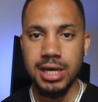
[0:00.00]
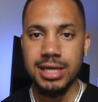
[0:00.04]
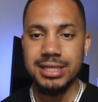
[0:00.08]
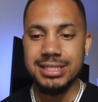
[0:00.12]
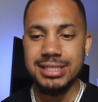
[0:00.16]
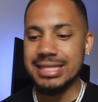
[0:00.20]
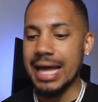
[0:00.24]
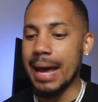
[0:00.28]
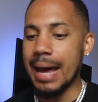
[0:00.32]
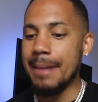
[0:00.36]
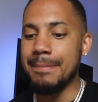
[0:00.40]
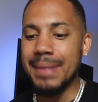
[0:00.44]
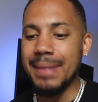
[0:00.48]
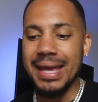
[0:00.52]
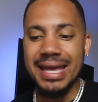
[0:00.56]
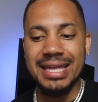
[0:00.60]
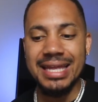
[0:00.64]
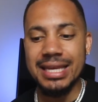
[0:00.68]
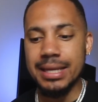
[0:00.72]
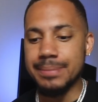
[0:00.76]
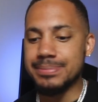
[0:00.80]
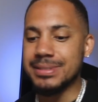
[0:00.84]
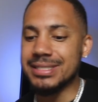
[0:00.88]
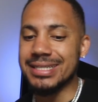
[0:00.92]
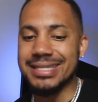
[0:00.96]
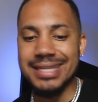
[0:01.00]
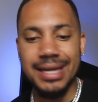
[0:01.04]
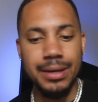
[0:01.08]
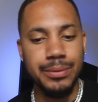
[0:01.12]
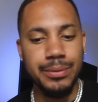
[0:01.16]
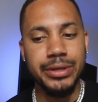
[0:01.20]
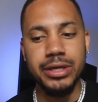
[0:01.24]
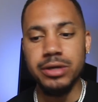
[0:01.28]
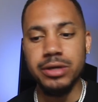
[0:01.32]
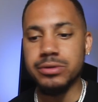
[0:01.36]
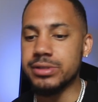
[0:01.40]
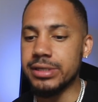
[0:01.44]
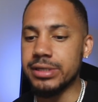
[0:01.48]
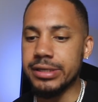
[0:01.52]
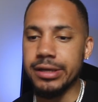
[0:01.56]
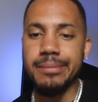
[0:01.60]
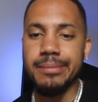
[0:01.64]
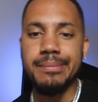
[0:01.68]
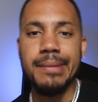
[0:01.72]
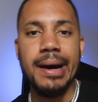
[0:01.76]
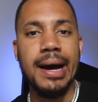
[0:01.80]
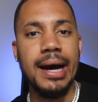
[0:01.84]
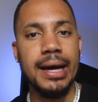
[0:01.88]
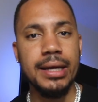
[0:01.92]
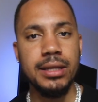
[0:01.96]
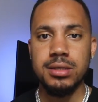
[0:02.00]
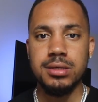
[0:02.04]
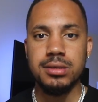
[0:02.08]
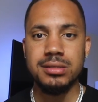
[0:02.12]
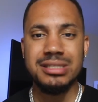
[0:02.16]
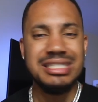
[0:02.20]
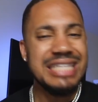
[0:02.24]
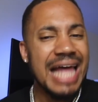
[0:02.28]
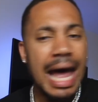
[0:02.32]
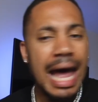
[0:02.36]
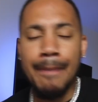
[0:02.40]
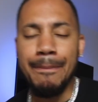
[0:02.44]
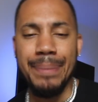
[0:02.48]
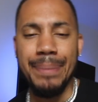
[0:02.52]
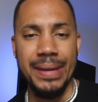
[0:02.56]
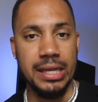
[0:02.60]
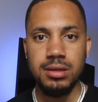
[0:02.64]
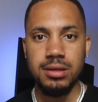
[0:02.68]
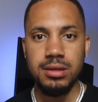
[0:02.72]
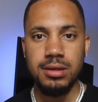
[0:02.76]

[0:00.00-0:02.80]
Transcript: Stop making up scenarios in your mind. Stop it.